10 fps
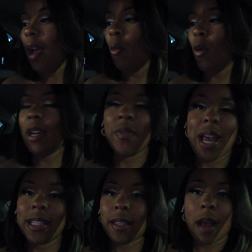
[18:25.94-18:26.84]
Wouldn't have
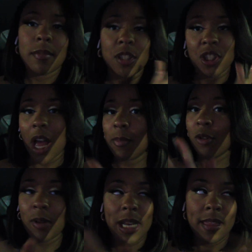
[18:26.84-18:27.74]
had time to shop,
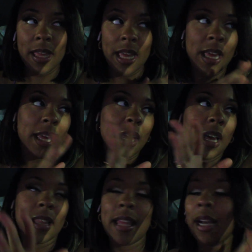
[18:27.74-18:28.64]
do anything
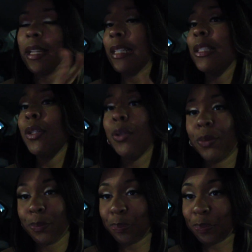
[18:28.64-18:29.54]
that I needed to do.